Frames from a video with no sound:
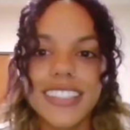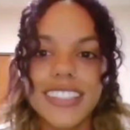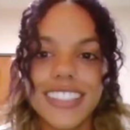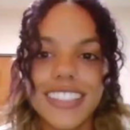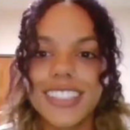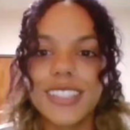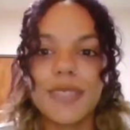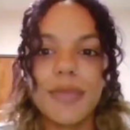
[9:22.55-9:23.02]

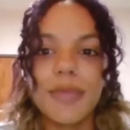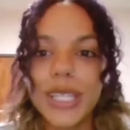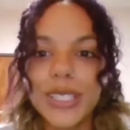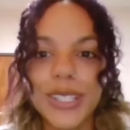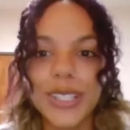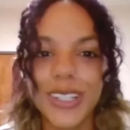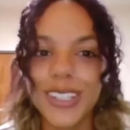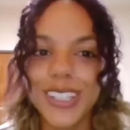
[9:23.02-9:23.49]
just to make
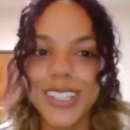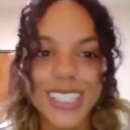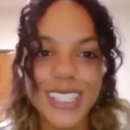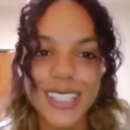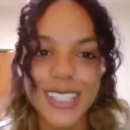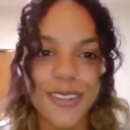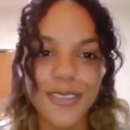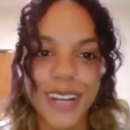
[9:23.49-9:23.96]
sure you can
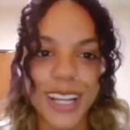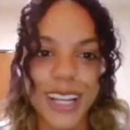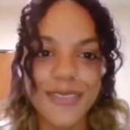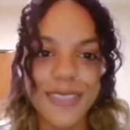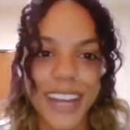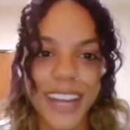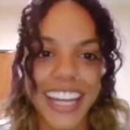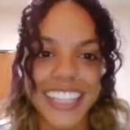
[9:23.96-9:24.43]
still run
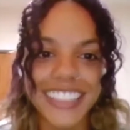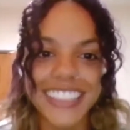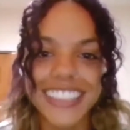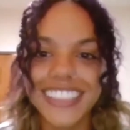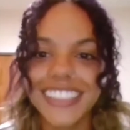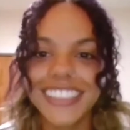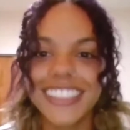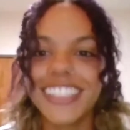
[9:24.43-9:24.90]
fast,
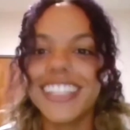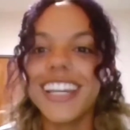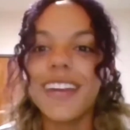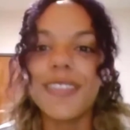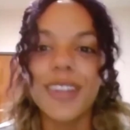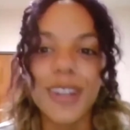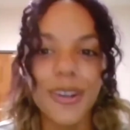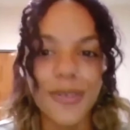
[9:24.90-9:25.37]
because you
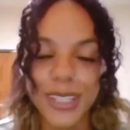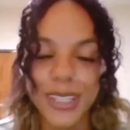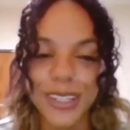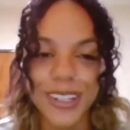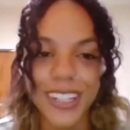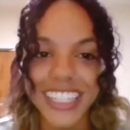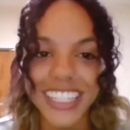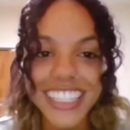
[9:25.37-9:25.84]
never know when you're
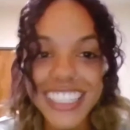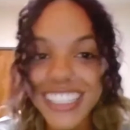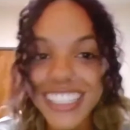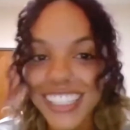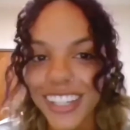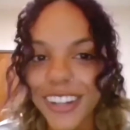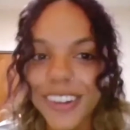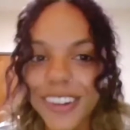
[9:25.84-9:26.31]
going to need
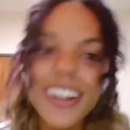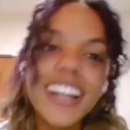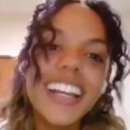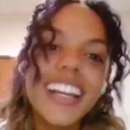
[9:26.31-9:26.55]
to.